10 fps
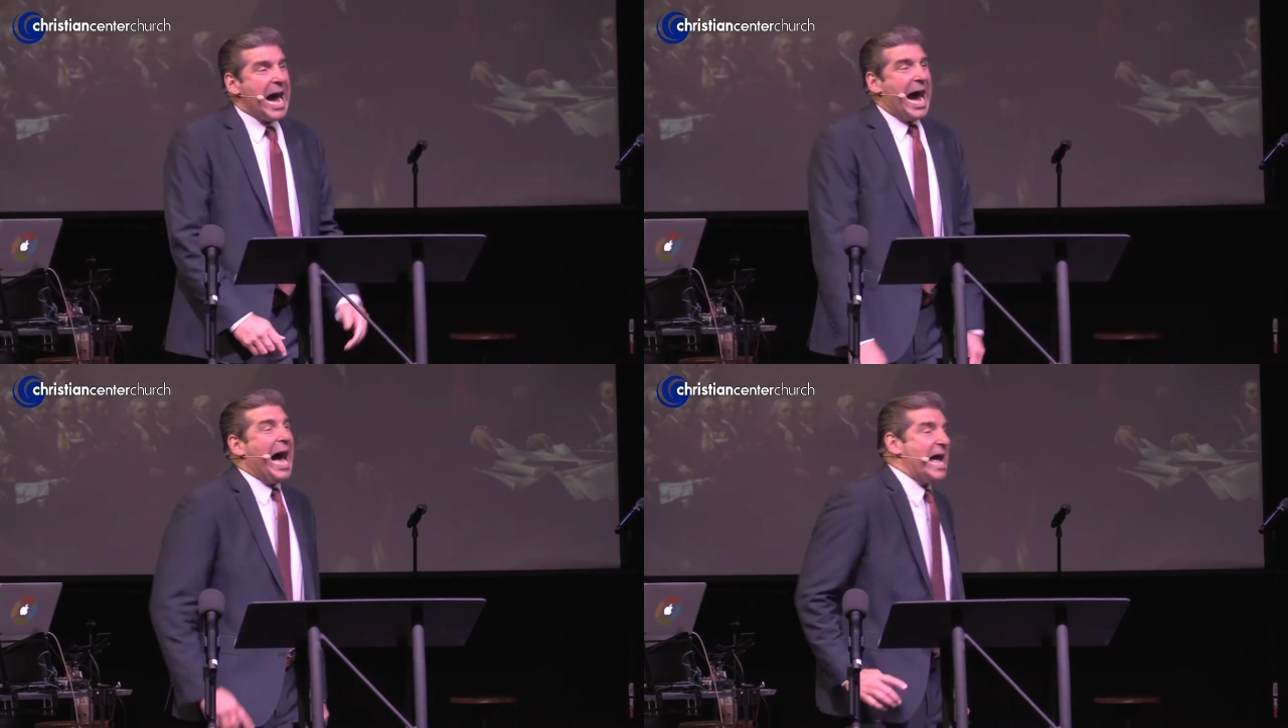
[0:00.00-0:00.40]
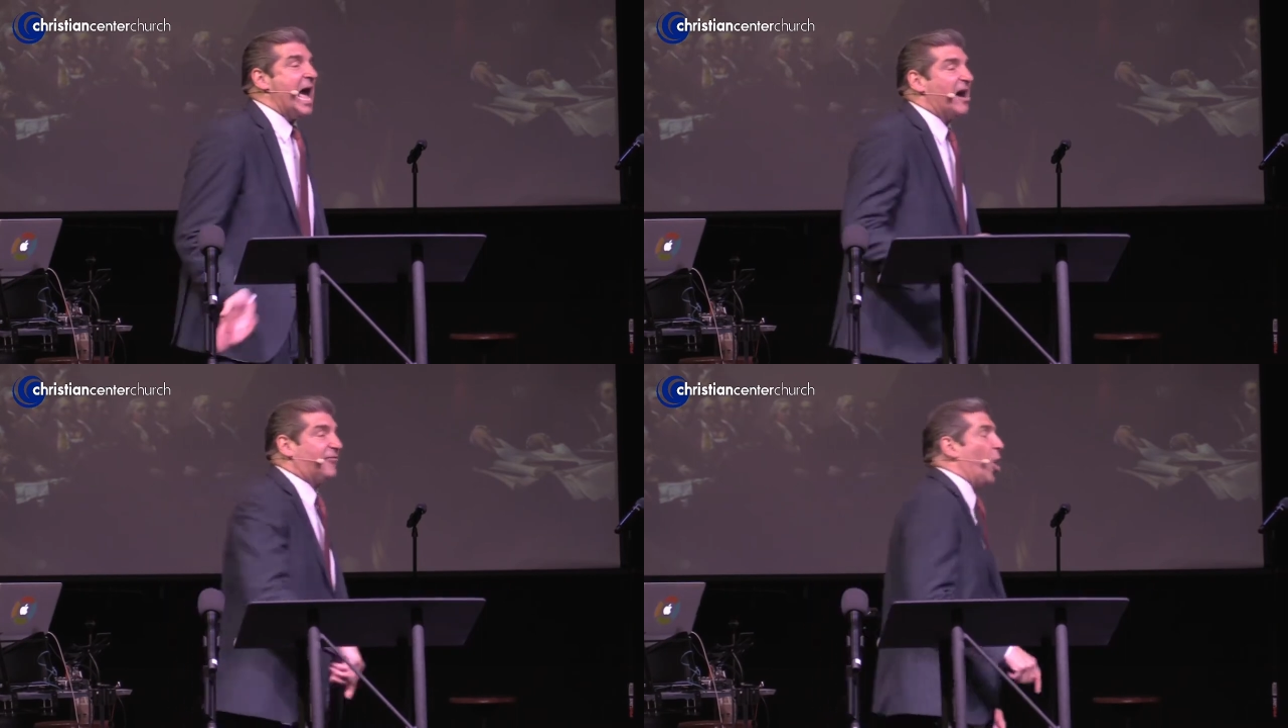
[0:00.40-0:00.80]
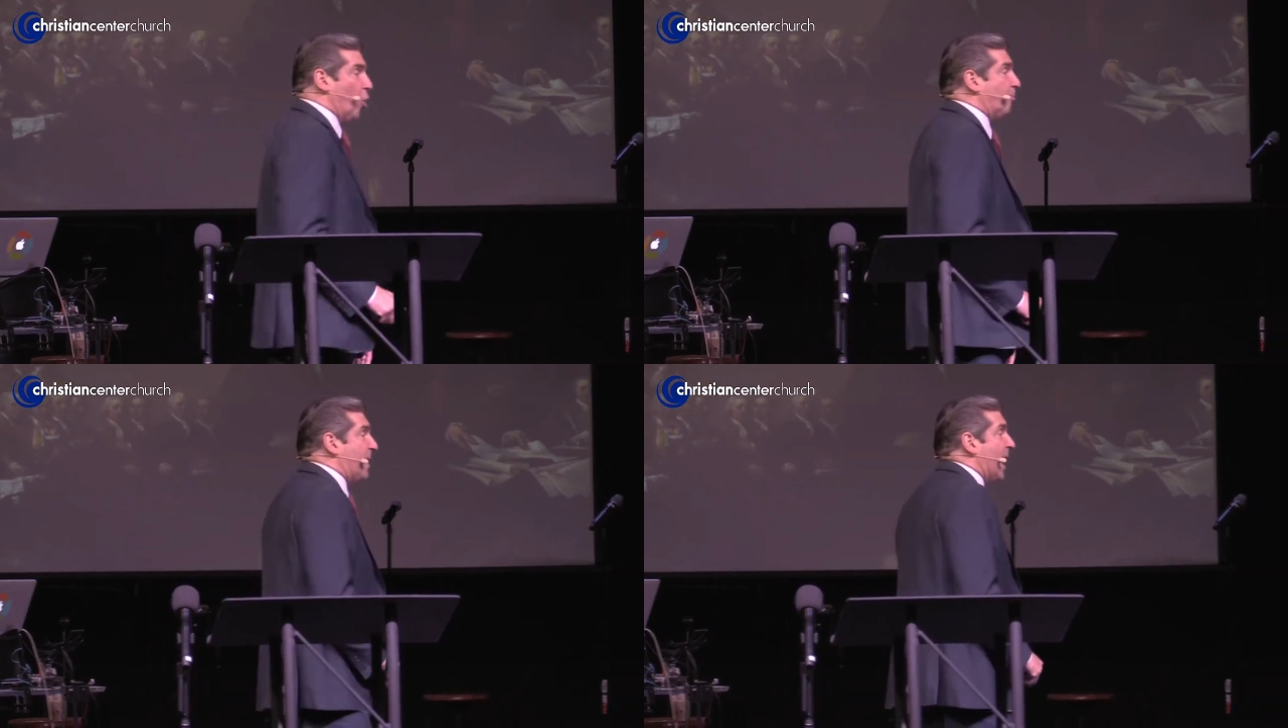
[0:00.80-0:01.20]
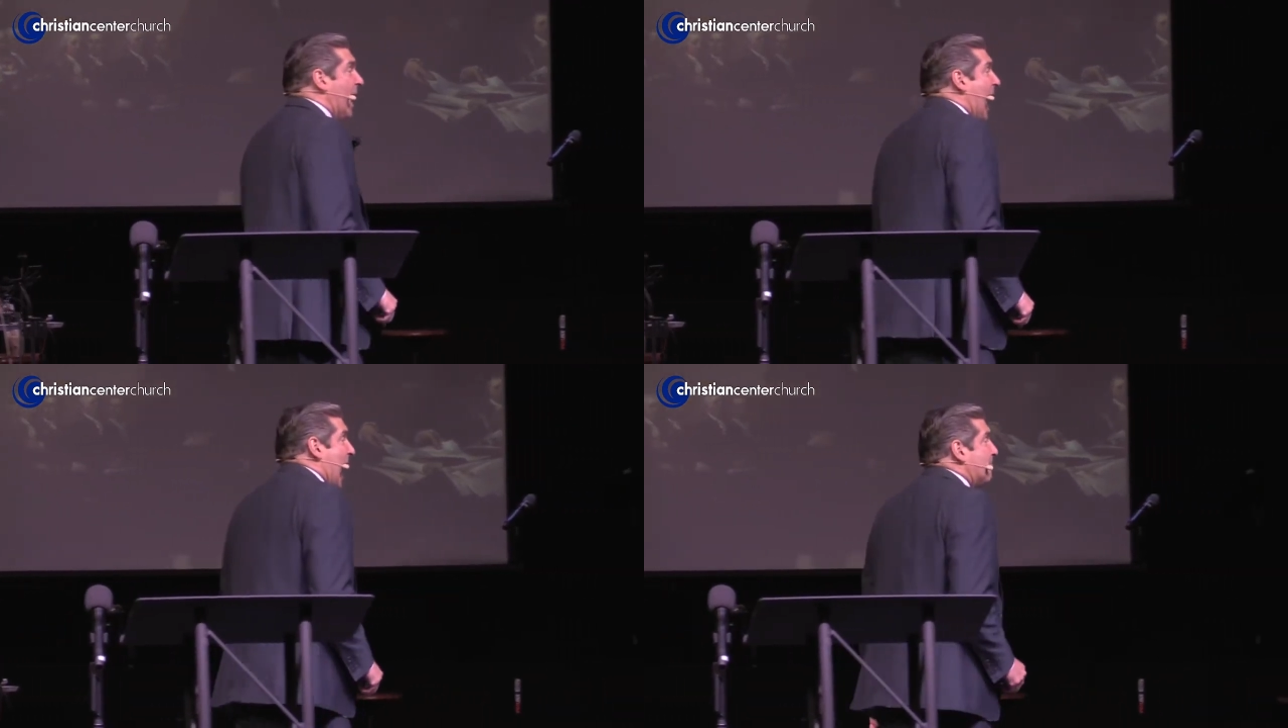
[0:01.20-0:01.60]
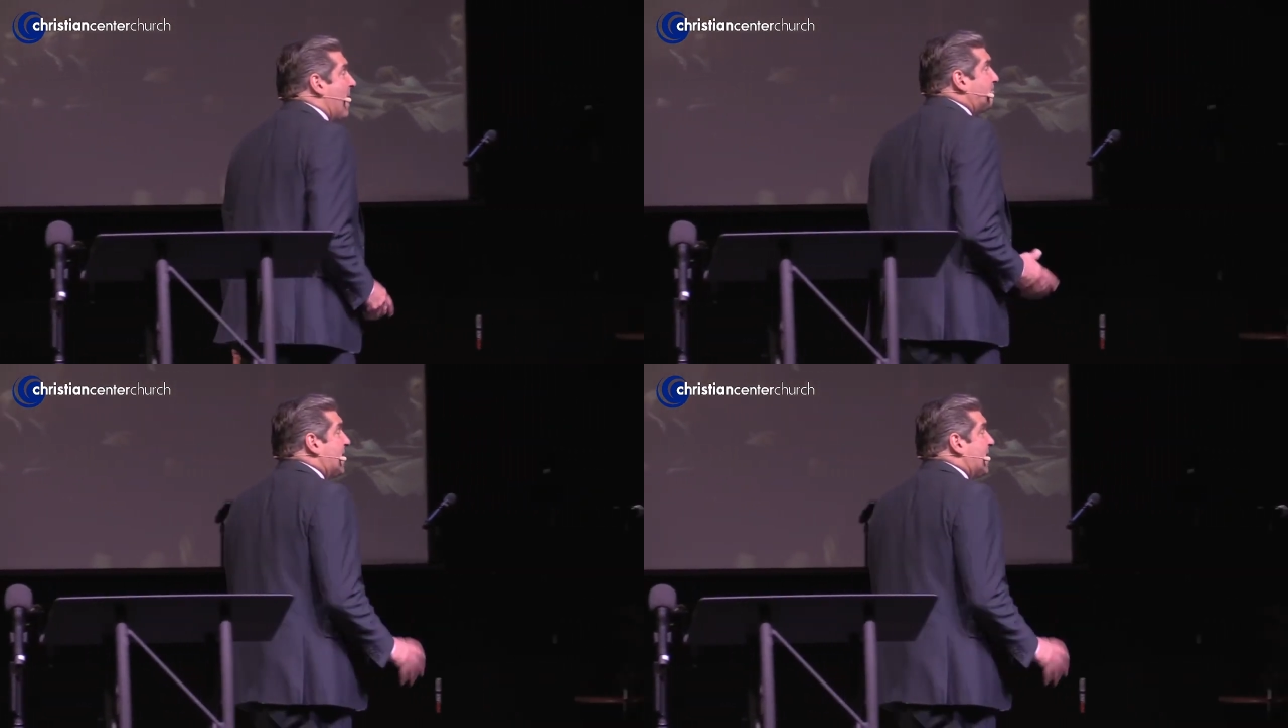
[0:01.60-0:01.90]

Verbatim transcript: I have hope, amen,